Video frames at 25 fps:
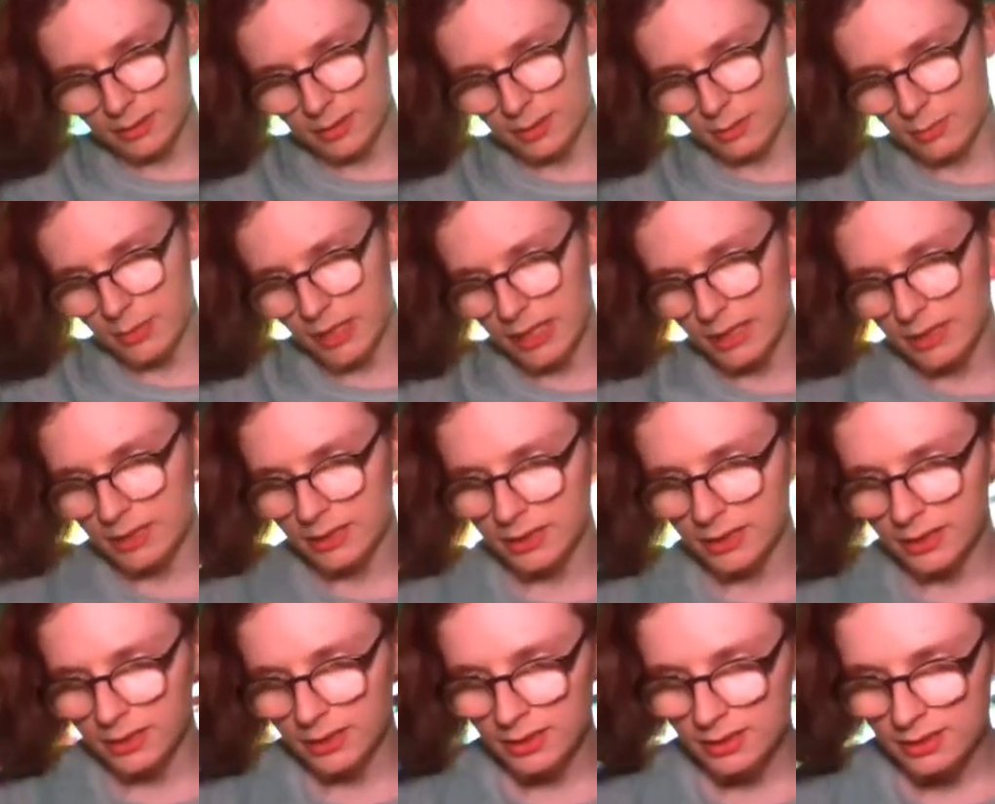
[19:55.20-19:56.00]
I'm
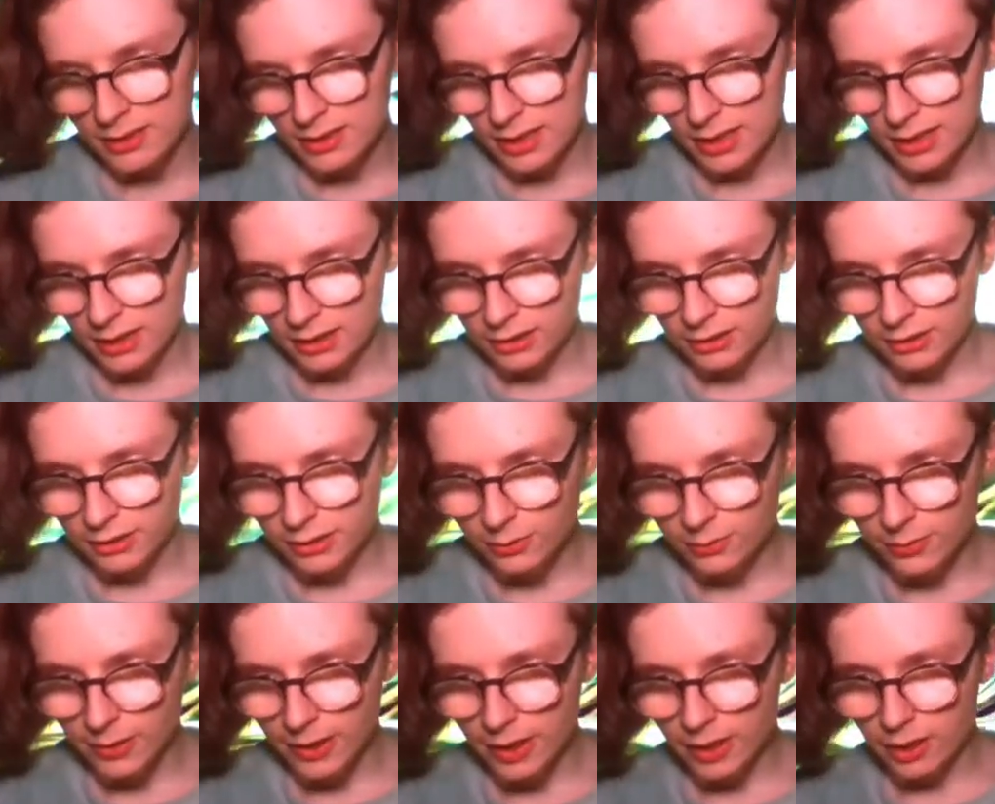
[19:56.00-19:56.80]
acting exactly
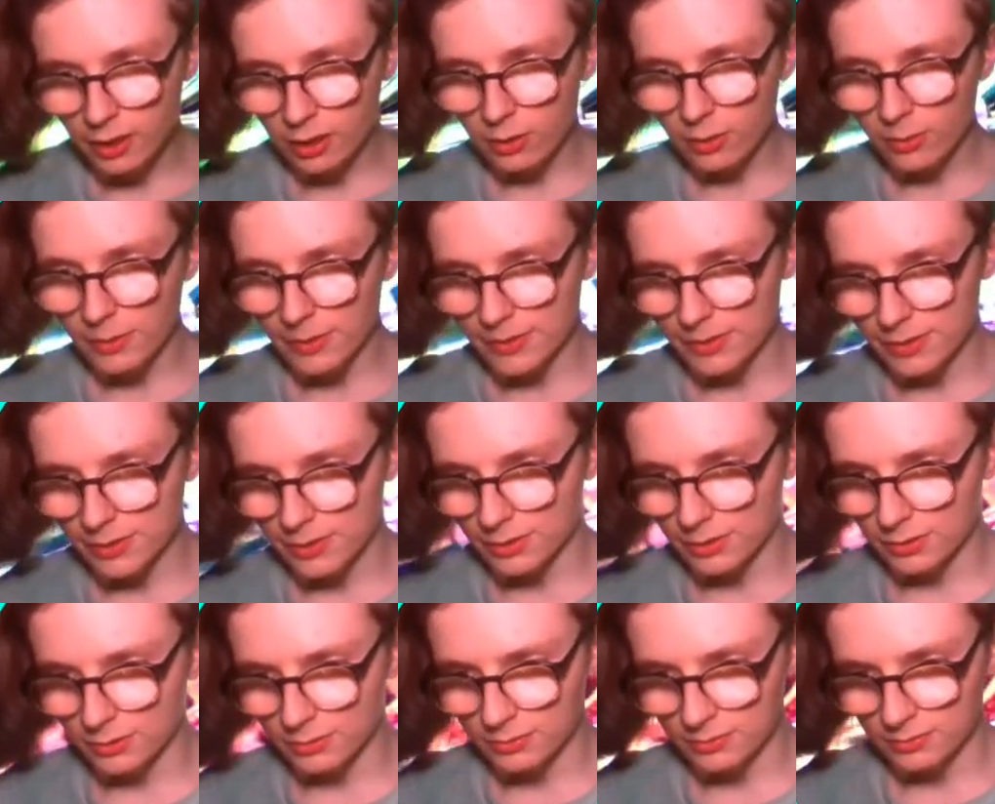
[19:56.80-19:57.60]
the way I always
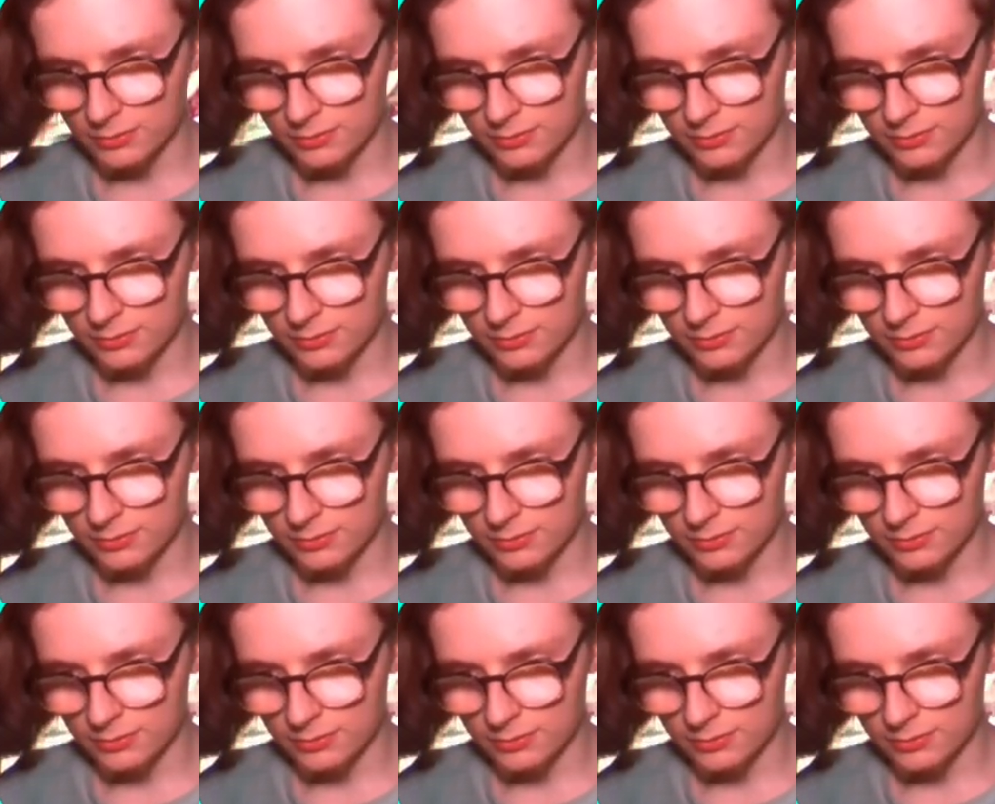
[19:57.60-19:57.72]
do.